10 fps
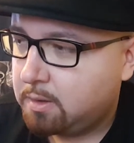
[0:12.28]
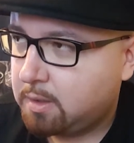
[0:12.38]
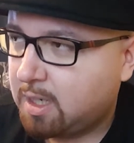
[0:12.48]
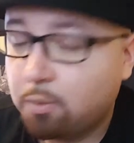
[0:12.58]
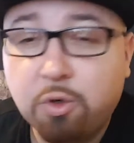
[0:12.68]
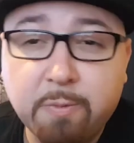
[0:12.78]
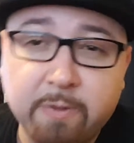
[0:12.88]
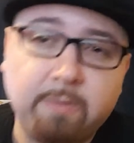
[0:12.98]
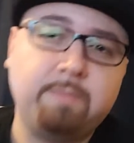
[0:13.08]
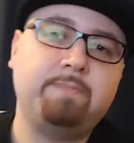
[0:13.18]
Uh,
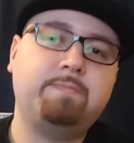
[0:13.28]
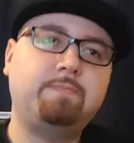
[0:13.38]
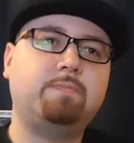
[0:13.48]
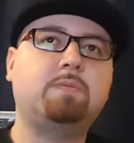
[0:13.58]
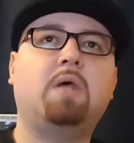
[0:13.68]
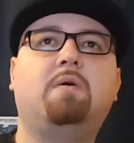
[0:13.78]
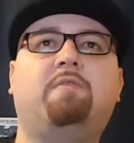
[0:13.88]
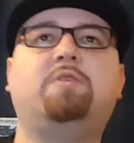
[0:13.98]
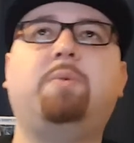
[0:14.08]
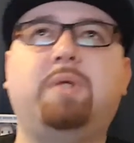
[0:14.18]
Woburn.
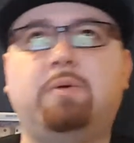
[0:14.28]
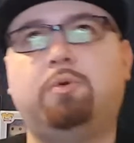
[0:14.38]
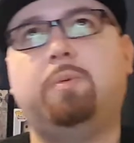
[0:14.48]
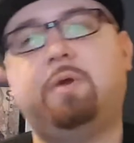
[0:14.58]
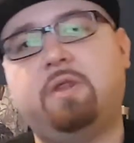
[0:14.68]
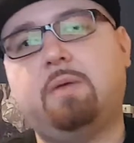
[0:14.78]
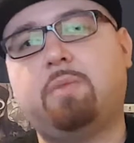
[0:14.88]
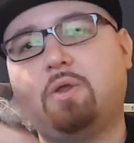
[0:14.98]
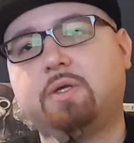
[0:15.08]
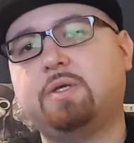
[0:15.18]
First we went to Woburn, then
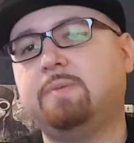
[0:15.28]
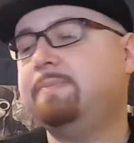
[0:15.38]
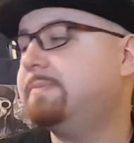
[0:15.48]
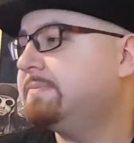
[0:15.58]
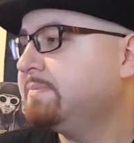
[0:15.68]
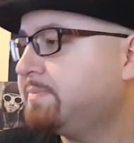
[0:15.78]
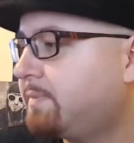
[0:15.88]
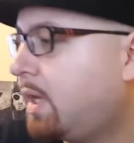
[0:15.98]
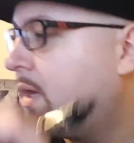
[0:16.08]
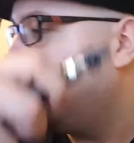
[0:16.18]
Burlington.
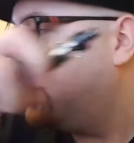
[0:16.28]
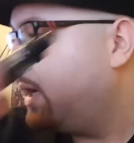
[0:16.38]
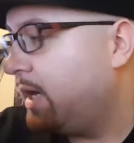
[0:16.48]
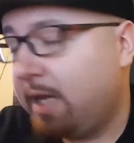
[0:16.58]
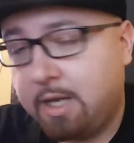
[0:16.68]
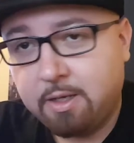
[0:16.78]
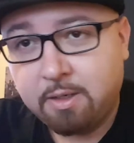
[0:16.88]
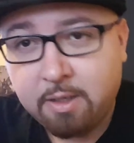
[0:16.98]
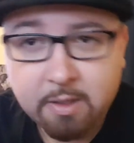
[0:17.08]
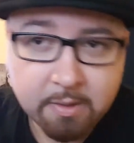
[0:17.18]

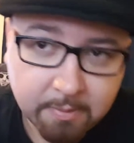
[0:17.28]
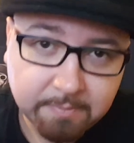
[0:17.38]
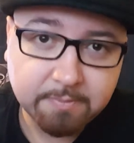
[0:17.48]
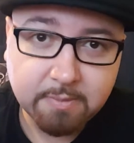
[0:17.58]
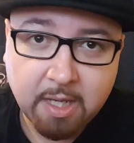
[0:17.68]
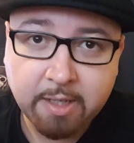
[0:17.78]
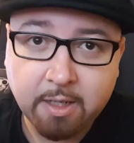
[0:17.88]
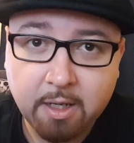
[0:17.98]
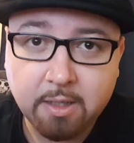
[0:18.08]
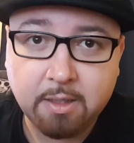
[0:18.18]
And I
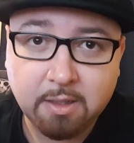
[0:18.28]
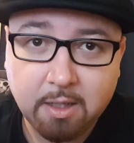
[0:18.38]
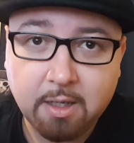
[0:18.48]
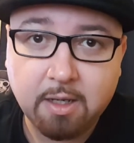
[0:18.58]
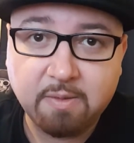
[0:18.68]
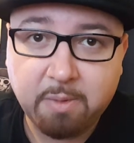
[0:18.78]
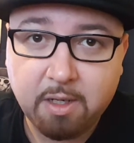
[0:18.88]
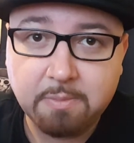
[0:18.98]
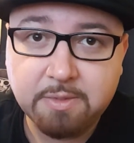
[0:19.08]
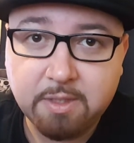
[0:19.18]
got a lot of
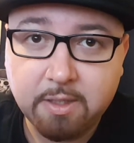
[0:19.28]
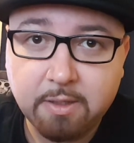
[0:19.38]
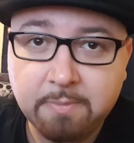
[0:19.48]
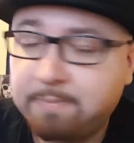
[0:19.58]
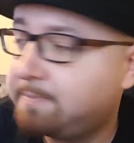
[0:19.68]
pops today.